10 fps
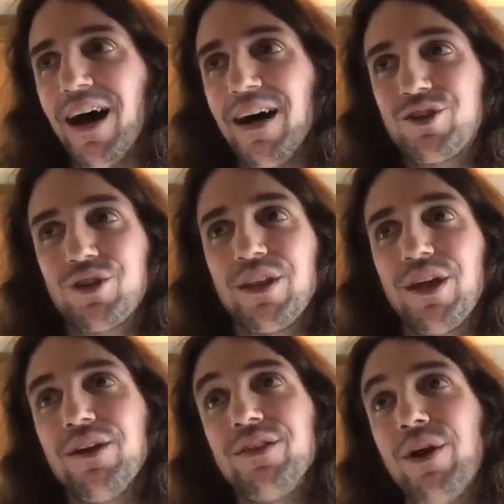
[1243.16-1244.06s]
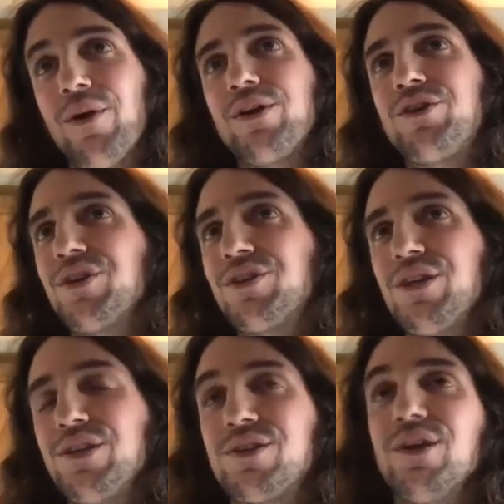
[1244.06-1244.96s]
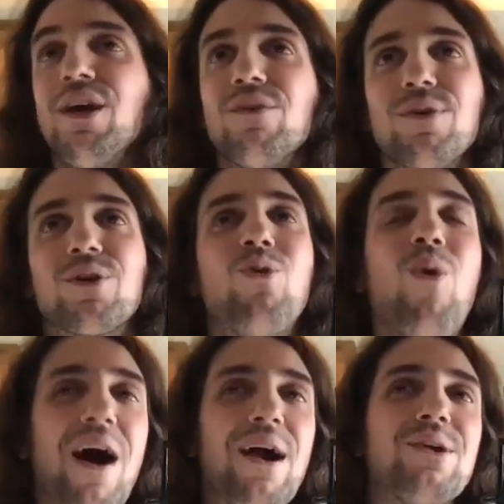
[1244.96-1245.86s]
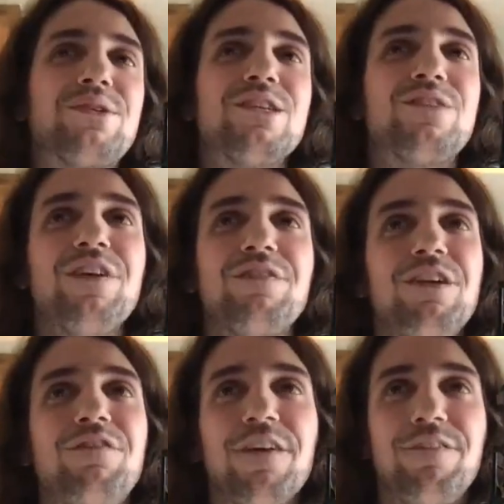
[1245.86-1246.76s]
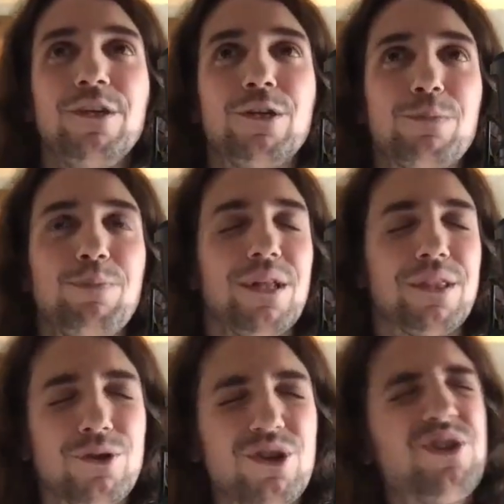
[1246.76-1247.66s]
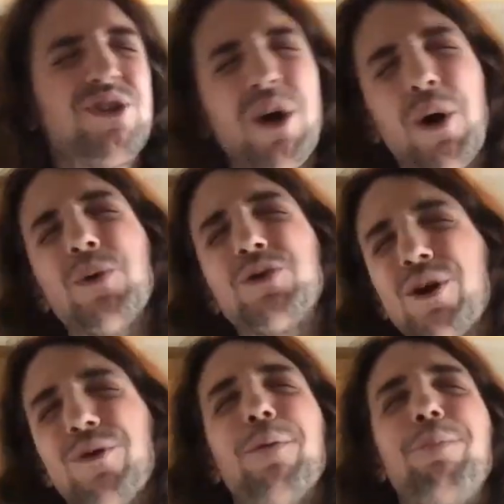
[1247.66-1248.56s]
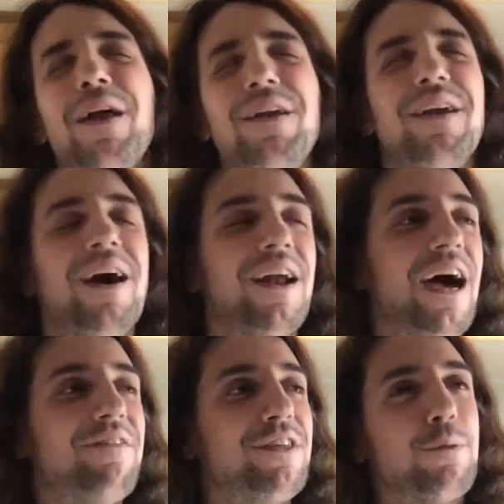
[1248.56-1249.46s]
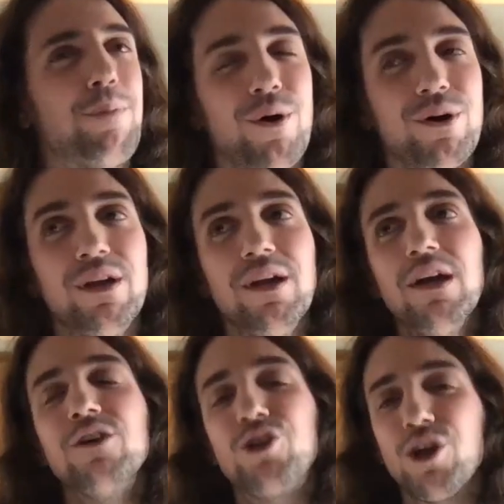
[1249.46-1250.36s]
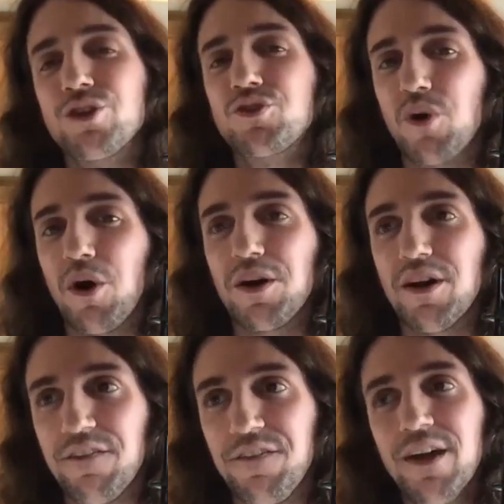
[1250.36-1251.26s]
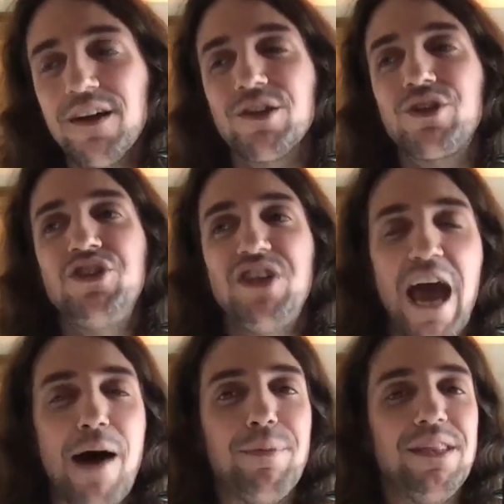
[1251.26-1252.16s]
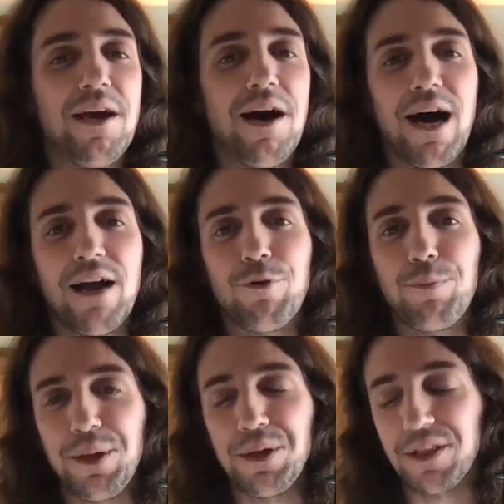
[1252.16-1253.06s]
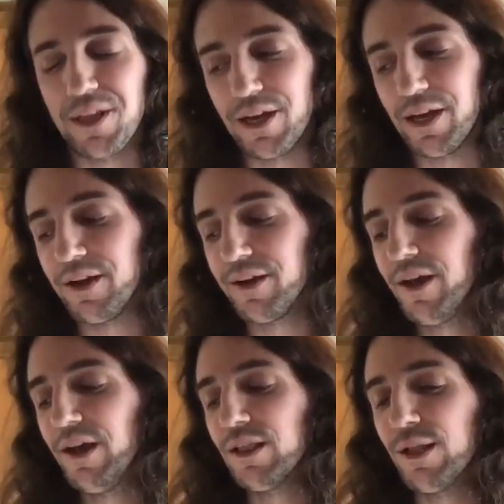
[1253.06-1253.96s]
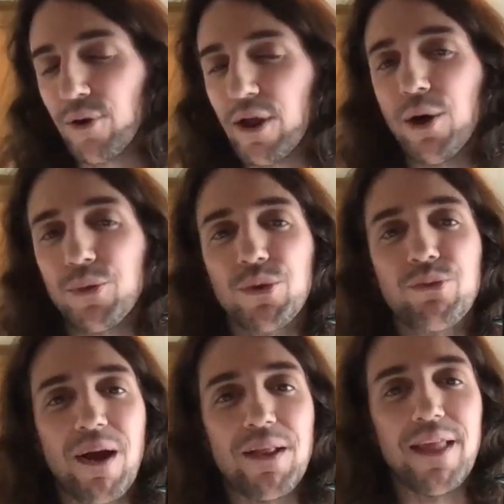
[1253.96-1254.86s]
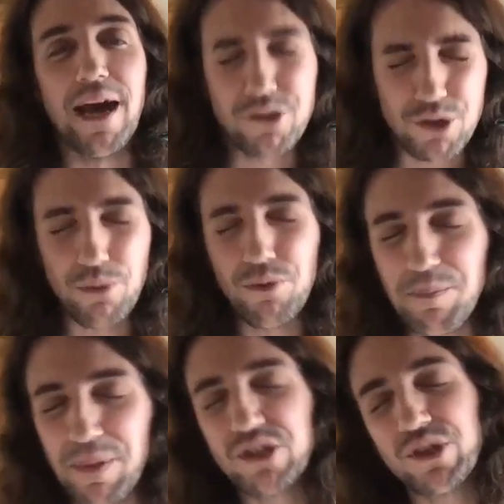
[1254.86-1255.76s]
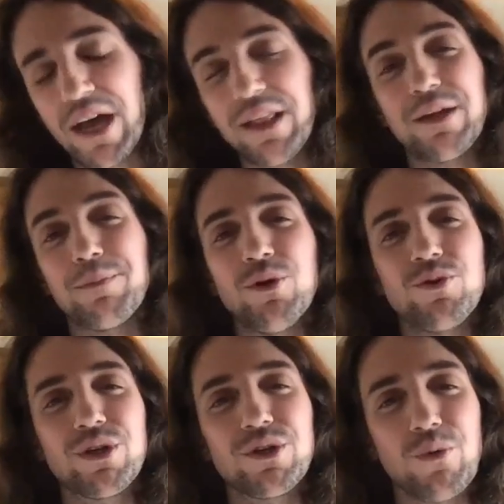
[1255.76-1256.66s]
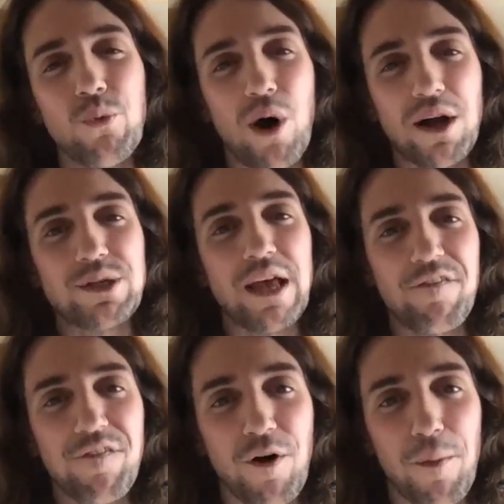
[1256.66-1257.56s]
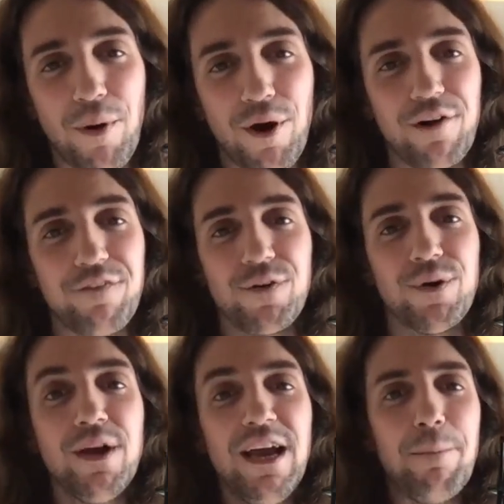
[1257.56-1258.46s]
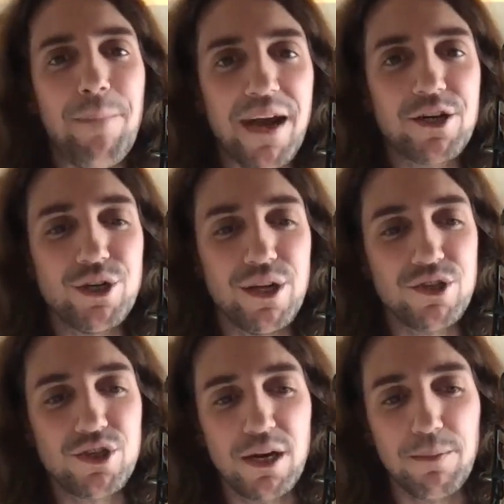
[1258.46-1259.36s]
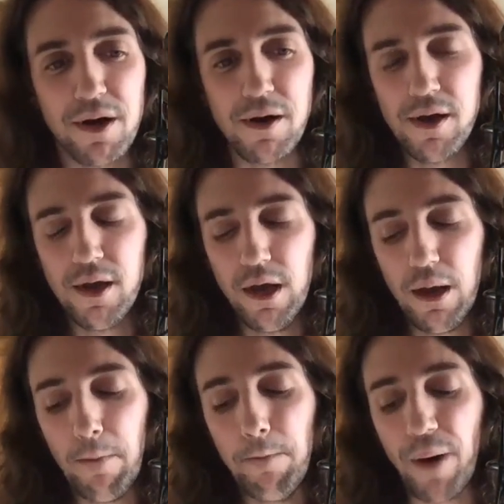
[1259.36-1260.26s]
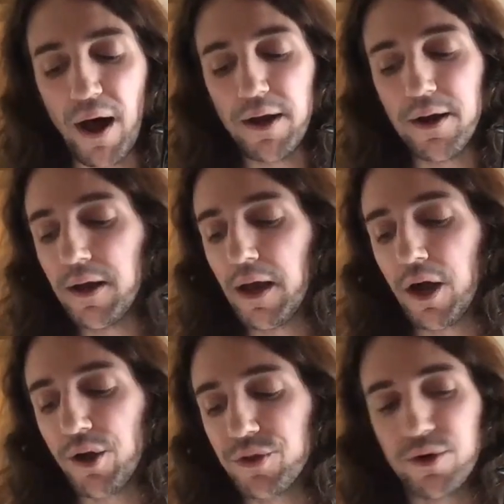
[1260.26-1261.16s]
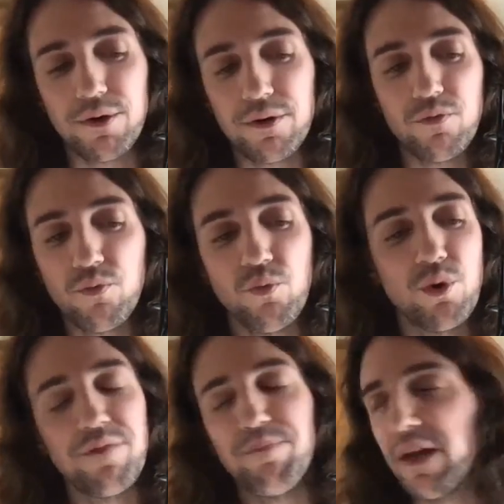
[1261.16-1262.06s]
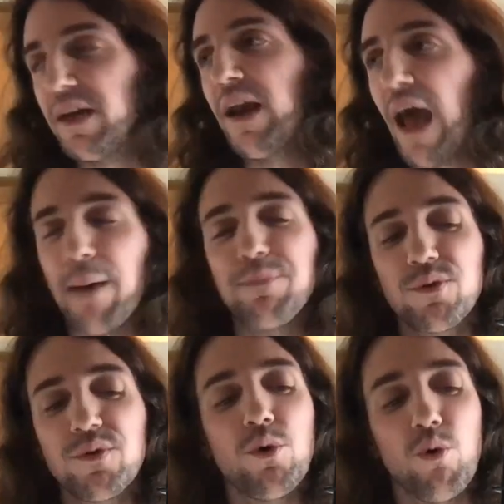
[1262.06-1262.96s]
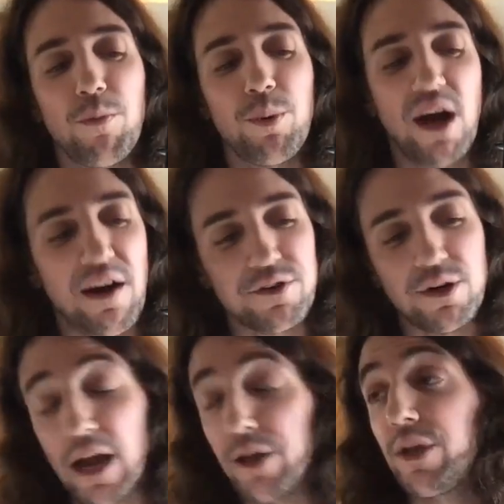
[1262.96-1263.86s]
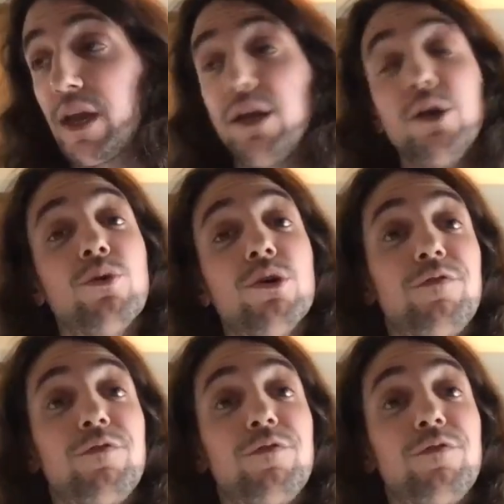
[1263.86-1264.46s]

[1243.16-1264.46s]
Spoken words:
So their existence requires this 50-50 split. They're so dependent on having their party just strong enough to stab in the eye repeatedly, and Larry Elder threatened that. So it would have been slightly amusing to watch that fall apart for Manchin and Sinema, but Elder would have been an absolutely horrible governor. Now you get into his